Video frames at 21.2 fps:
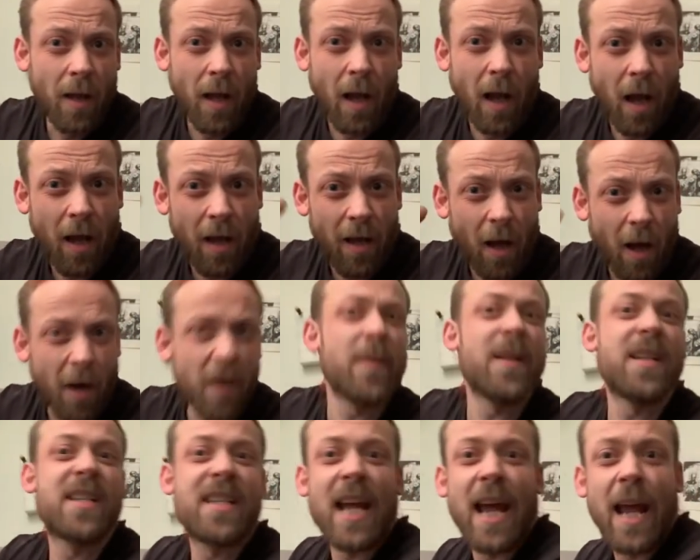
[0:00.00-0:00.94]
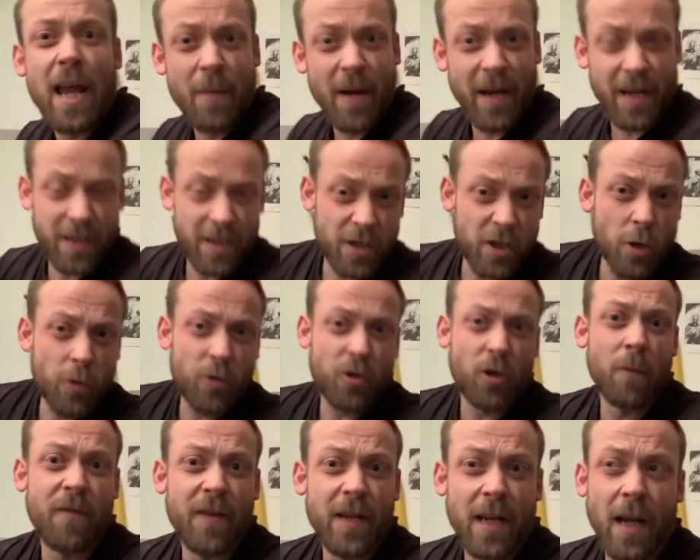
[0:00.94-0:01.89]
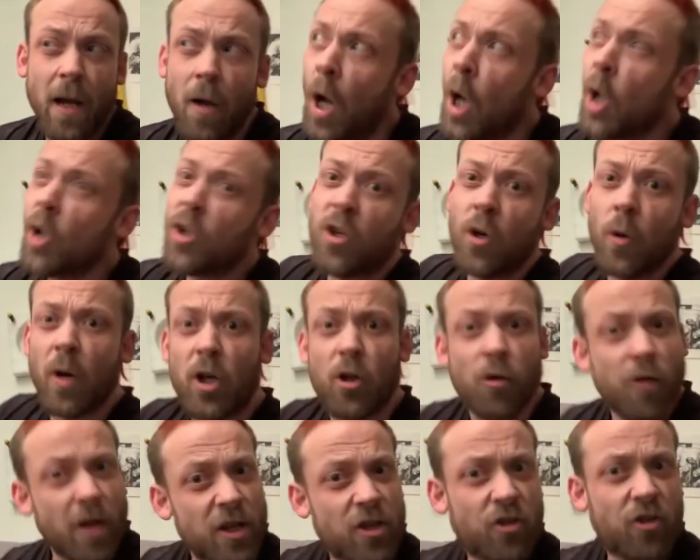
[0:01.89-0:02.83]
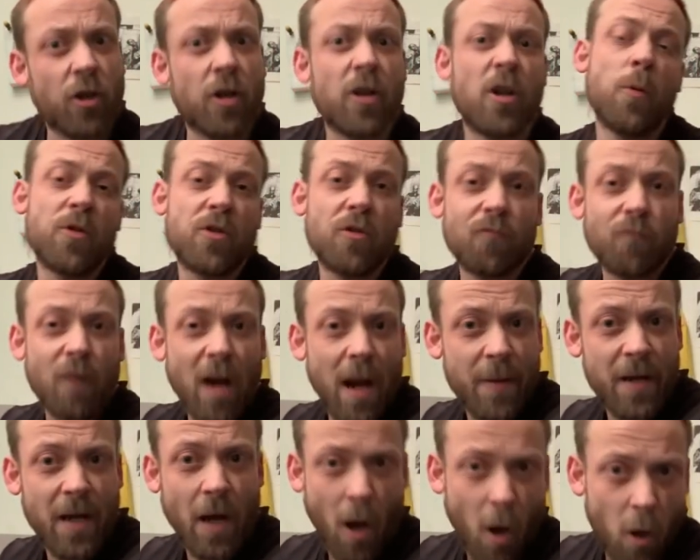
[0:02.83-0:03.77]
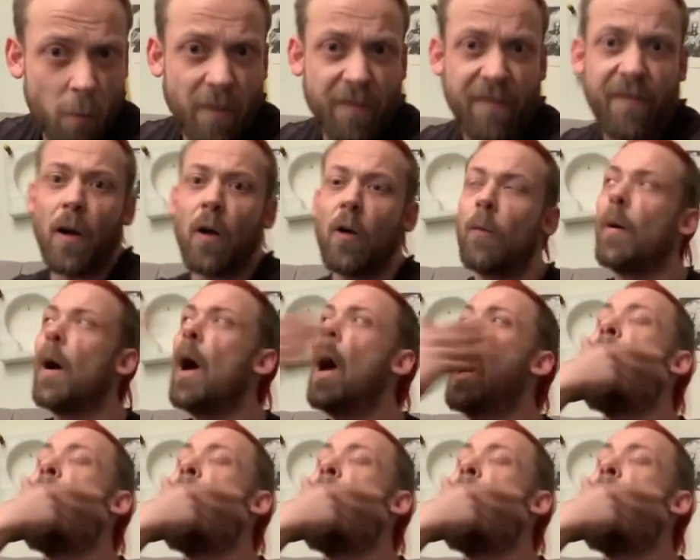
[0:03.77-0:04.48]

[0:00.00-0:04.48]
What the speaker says: I'd have been sat here making a YouTube video to a Christian who was a rabid homophobe,